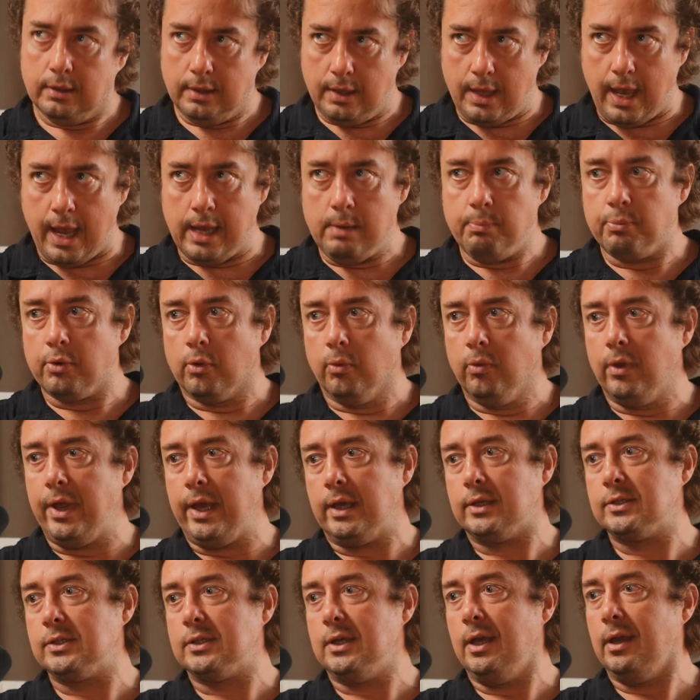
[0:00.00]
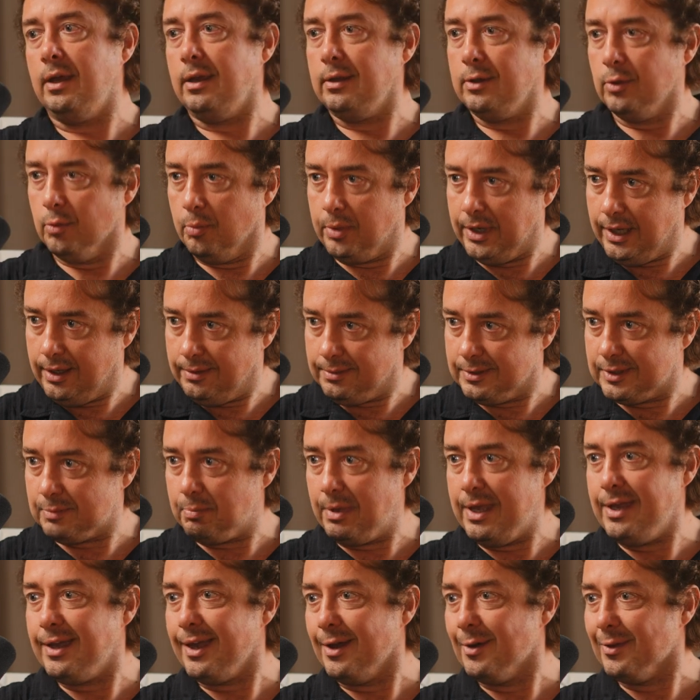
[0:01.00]
April next year, you'll be
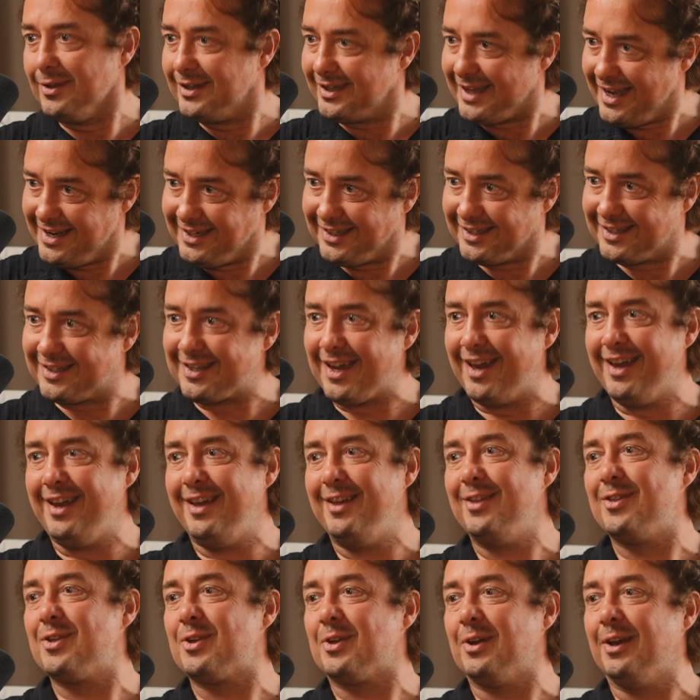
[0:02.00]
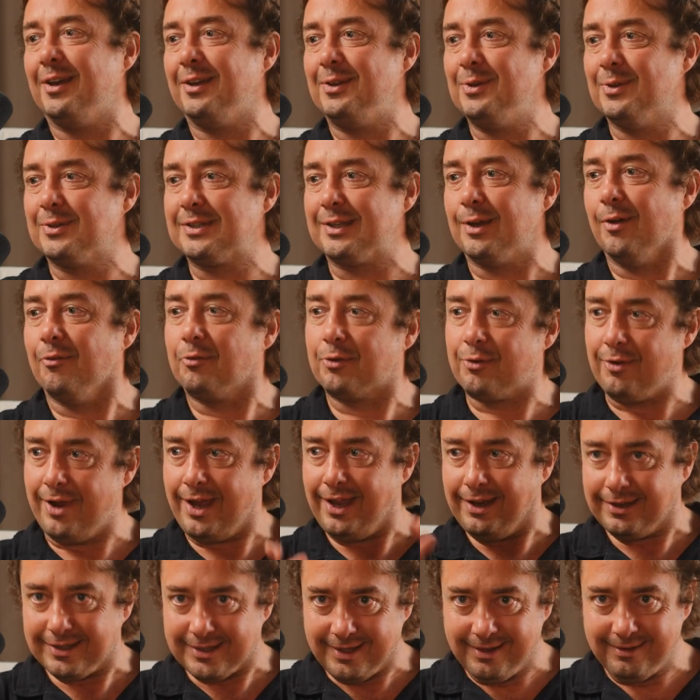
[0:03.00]
speaking on center stage, yourself
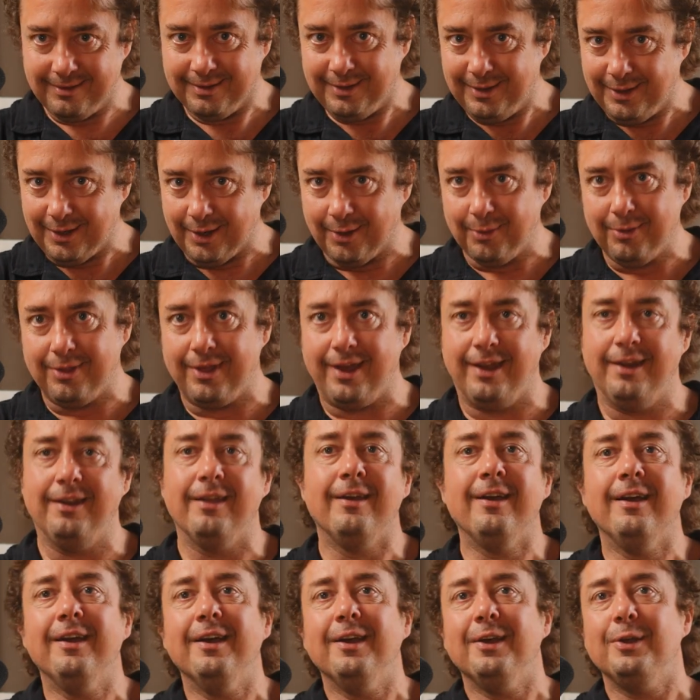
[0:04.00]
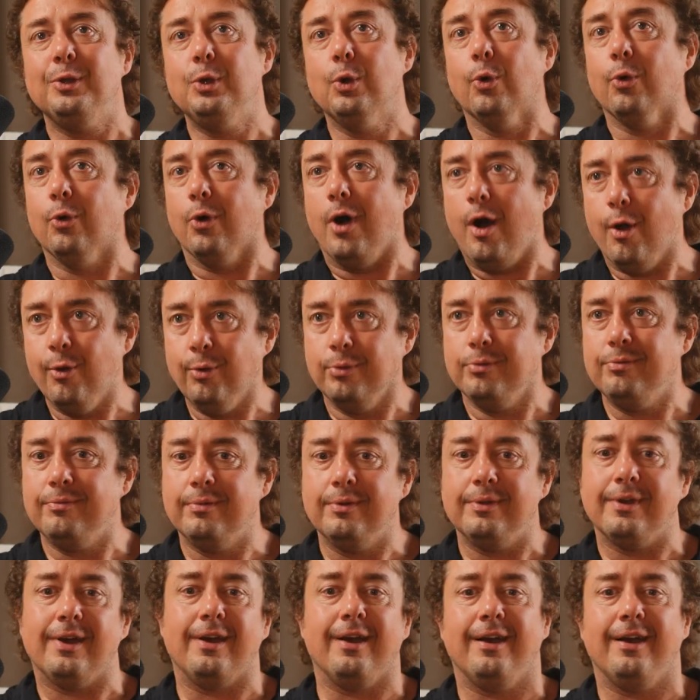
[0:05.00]
creating, your own,